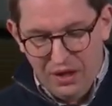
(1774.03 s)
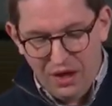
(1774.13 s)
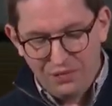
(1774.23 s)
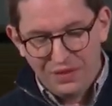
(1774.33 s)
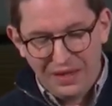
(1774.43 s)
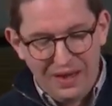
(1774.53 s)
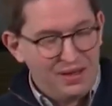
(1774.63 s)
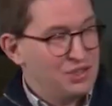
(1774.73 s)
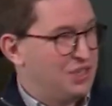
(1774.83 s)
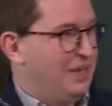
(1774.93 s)
Over the
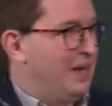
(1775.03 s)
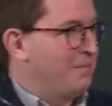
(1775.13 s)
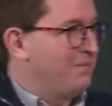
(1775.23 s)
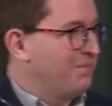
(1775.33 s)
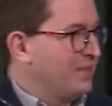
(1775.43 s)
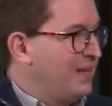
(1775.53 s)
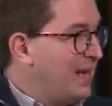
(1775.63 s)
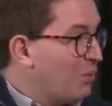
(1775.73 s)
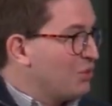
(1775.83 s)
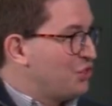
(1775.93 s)
last um,
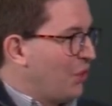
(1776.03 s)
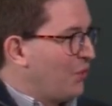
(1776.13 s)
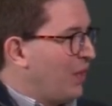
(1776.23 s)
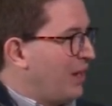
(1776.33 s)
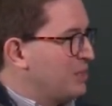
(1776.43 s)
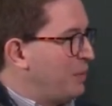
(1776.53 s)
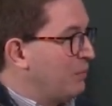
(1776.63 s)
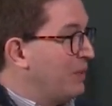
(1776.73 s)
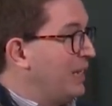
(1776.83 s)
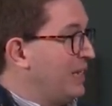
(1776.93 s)
year or so, it's been
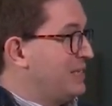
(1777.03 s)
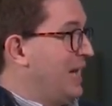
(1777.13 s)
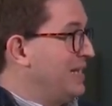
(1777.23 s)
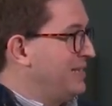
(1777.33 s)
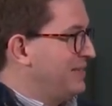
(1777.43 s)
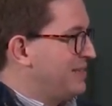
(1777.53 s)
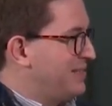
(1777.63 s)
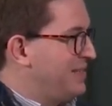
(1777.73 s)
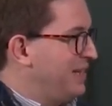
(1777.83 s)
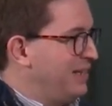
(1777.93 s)
really exciting to
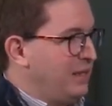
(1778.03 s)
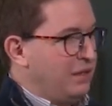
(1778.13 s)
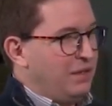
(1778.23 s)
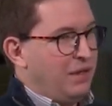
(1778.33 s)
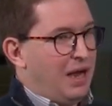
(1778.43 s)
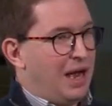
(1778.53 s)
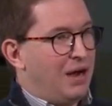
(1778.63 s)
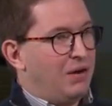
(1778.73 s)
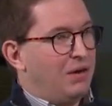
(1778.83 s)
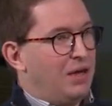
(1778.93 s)
see
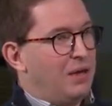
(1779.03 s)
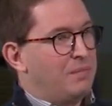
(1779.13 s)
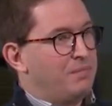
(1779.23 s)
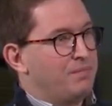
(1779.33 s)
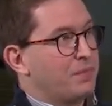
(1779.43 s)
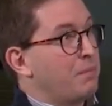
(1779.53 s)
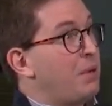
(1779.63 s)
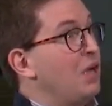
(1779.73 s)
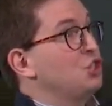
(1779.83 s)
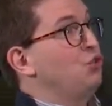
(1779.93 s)
our um,
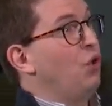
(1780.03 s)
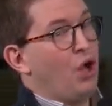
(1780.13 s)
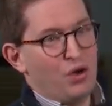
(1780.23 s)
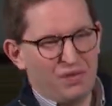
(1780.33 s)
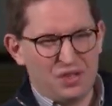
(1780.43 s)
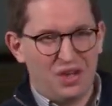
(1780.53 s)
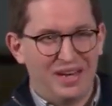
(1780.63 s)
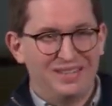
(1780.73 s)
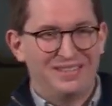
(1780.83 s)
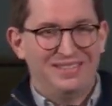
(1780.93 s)
pastoral
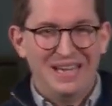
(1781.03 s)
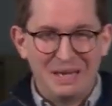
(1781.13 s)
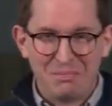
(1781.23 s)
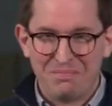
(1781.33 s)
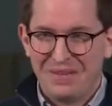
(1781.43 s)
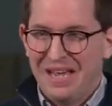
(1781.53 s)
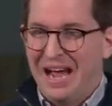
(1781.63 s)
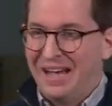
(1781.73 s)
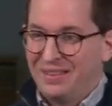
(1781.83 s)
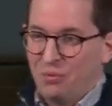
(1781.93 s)
oversight team
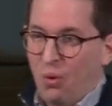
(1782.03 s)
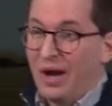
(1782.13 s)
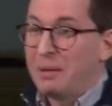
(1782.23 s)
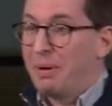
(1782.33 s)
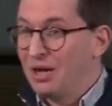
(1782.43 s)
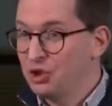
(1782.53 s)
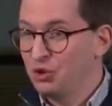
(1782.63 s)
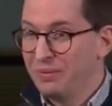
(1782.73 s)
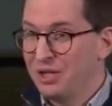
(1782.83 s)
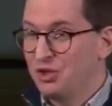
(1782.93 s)
and the wider
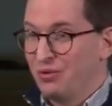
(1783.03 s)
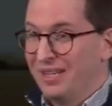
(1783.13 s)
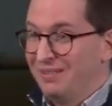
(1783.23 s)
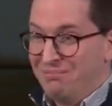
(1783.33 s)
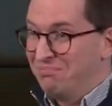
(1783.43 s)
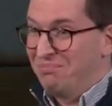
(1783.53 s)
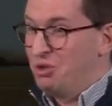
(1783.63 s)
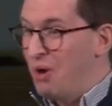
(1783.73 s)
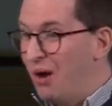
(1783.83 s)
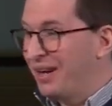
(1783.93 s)
pastoral ministry
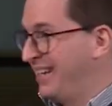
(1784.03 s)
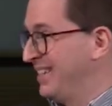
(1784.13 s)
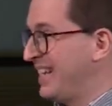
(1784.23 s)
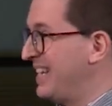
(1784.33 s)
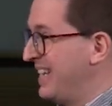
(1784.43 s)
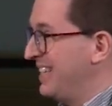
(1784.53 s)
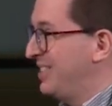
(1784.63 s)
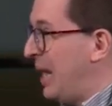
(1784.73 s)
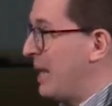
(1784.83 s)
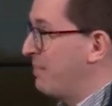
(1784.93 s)
growing and taking
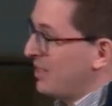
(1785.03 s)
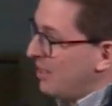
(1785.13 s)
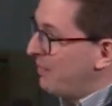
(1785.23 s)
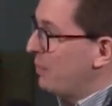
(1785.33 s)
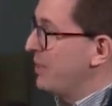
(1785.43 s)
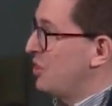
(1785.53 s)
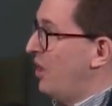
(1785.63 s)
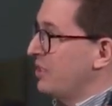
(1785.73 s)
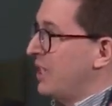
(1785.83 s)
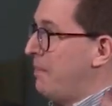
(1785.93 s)
shape. That's something we
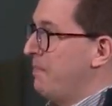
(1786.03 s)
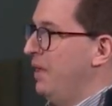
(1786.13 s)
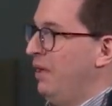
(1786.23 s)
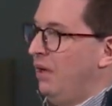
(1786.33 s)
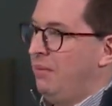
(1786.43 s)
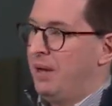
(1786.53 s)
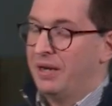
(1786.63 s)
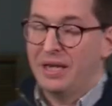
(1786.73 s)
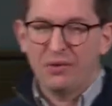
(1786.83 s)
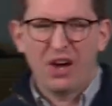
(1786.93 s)
started up about a
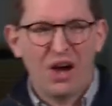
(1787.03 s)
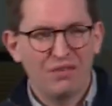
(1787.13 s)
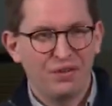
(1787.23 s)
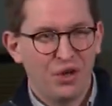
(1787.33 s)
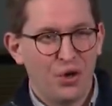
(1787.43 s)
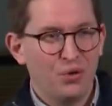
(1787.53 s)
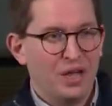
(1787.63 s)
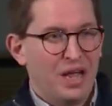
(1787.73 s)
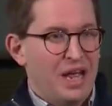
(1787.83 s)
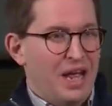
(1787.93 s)
year and a half ago.
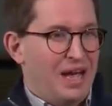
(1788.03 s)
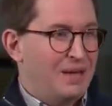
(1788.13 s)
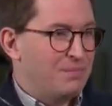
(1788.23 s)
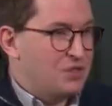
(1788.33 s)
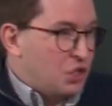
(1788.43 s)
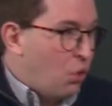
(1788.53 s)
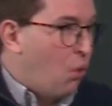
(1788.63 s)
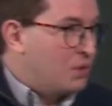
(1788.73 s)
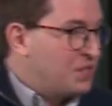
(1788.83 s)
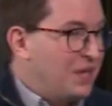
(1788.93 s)
And there's a
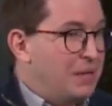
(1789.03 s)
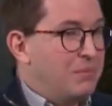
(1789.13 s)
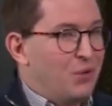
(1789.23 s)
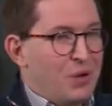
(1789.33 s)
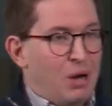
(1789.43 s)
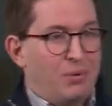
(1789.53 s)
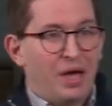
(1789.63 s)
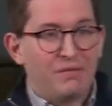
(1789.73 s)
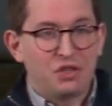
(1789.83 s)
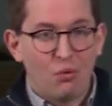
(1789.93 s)
core team who help
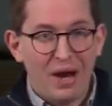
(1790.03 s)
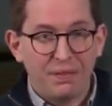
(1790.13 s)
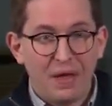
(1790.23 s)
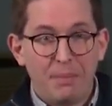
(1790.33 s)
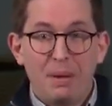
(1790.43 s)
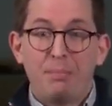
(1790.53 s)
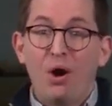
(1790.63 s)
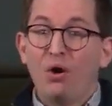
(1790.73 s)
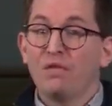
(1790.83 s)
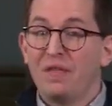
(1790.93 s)
kind of direct that. But
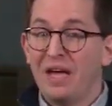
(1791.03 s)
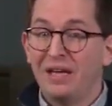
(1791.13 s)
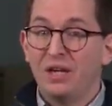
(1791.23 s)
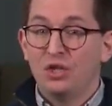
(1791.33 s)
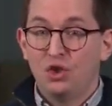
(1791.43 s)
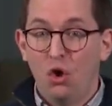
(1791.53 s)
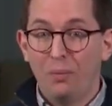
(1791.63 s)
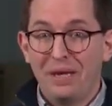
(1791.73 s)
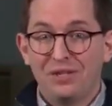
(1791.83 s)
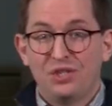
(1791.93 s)
part of their
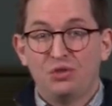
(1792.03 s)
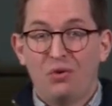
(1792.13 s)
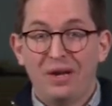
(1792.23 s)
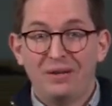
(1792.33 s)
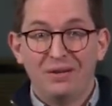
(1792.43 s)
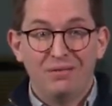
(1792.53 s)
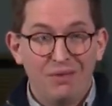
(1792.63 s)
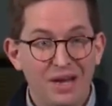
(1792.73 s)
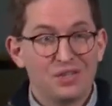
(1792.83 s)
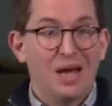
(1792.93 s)
job is to try and
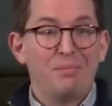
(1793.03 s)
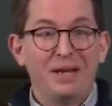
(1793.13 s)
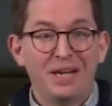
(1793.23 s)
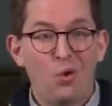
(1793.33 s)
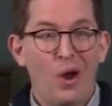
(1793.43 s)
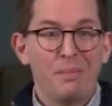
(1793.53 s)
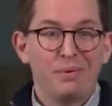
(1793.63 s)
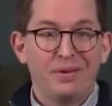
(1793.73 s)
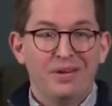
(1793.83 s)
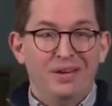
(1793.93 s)
raise up and
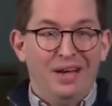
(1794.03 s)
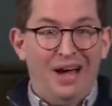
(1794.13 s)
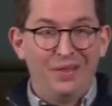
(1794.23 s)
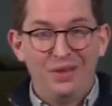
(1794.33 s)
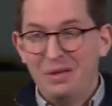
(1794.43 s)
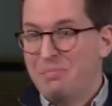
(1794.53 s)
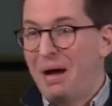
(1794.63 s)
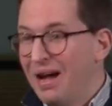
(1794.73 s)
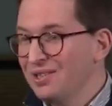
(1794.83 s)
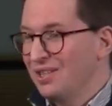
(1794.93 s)
equip other
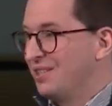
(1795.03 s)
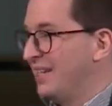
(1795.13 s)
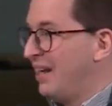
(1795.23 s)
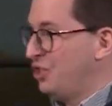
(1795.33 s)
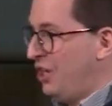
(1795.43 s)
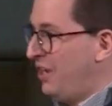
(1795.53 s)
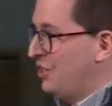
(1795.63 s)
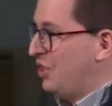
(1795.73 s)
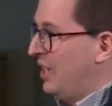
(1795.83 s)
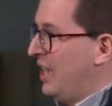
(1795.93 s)
pastors in our
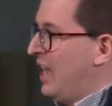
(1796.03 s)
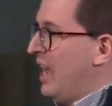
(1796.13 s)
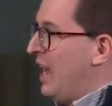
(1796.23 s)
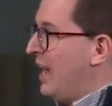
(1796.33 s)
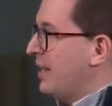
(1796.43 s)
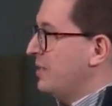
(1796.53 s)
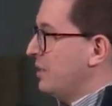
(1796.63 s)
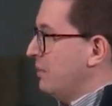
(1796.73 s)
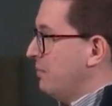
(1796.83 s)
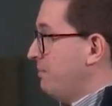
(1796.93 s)
church. And
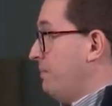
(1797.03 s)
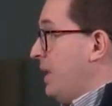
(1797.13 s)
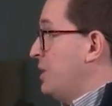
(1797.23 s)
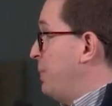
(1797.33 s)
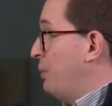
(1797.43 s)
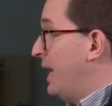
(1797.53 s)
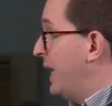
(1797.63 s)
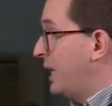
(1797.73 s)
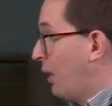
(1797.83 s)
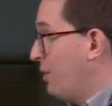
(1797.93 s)
it's been really
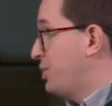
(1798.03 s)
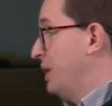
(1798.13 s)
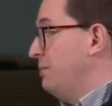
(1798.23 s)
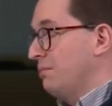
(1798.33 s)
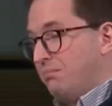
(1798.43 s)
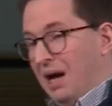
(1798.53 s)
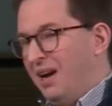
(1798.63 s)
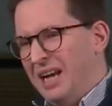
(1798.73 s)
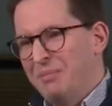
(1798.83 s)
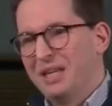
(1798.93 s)
encouraging,
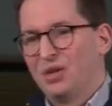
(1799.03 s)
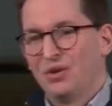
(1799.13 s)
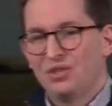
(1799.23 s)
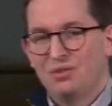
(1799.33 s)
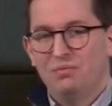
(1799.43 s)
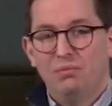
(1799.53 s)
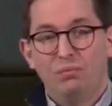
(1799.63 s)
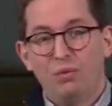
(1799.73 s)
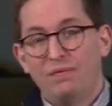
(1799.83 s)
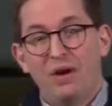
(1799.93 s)
partly because
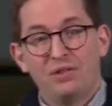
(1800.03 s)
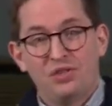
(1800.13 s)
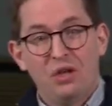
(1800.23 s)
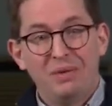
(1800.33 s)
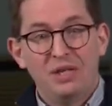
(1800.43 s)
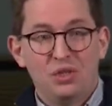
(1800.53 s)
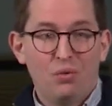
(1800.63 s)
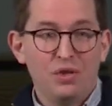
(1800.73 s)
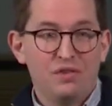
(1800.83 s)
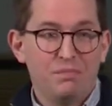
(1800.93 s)
we've heard so many
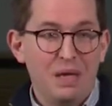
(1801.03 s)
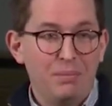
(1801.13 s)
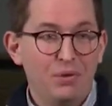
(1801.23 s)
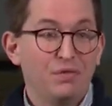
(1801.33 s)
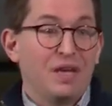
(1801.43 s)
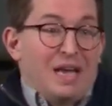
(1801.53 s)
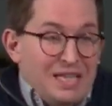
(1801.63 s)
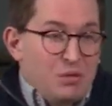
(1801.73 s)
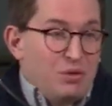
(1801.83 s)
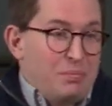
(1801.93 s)
stories of people who've
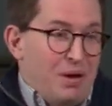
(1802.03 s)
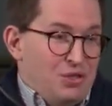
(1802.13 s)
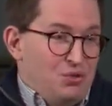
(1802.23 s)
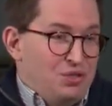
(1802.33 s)
connected with the pastoral